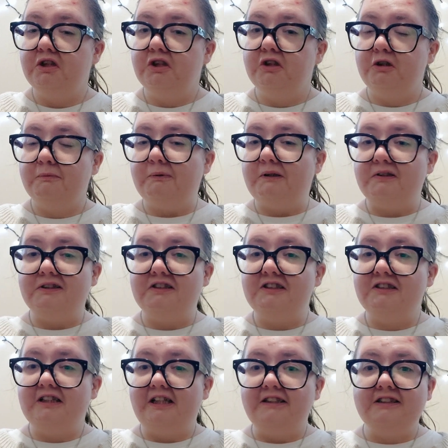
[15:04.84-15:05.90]
the person you're
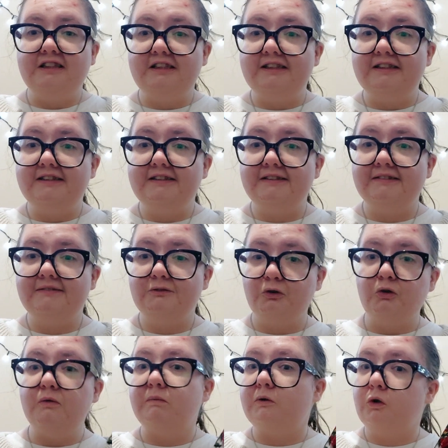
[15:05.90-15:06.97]
dating
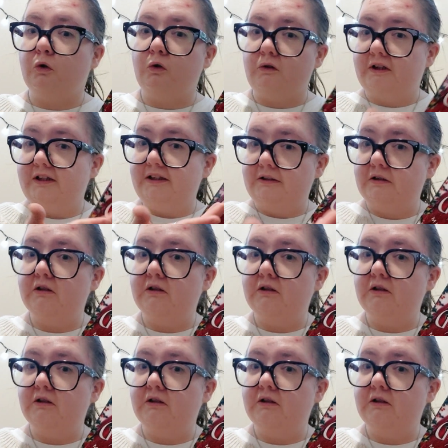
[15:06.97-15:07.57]
or courting.